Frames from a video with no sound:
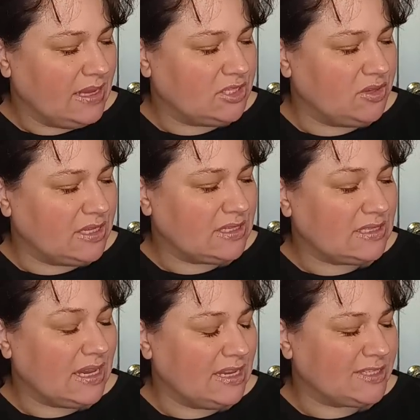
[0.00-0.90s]
So this
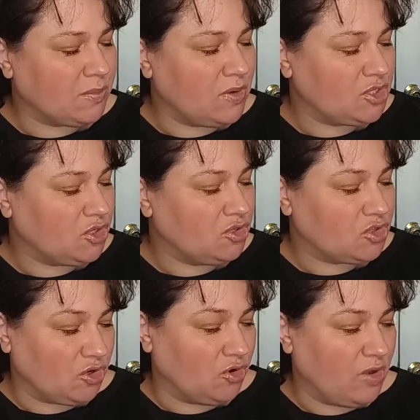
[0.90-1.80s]
is an inspirational
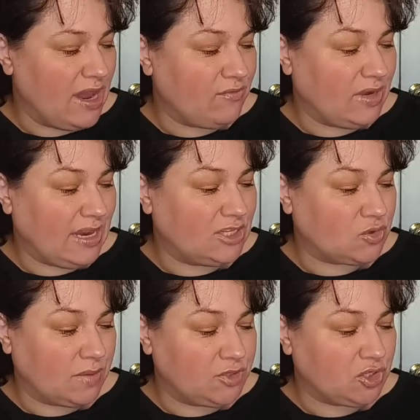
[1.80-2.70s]
journal, everyday
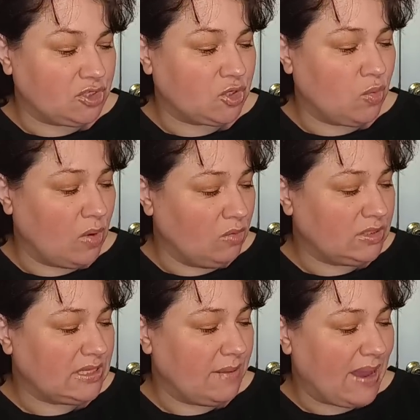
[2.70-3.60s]
scriptures,
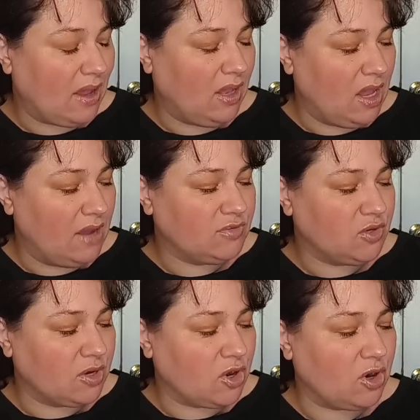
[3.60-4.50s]
quotes about love
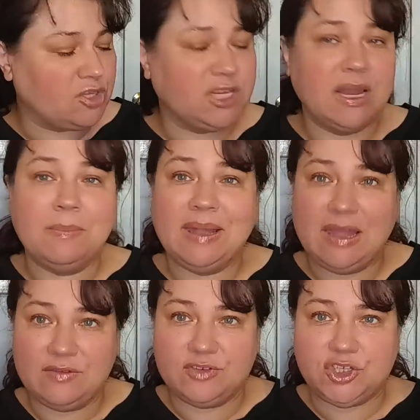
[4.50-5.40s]
to encourage and
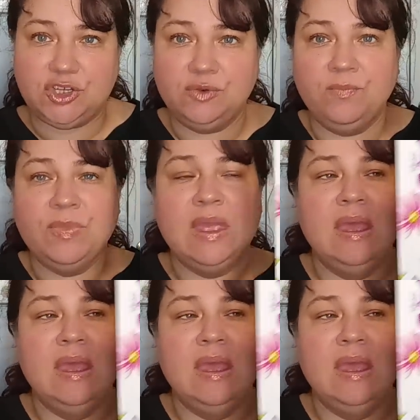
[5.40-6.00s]
uplift you.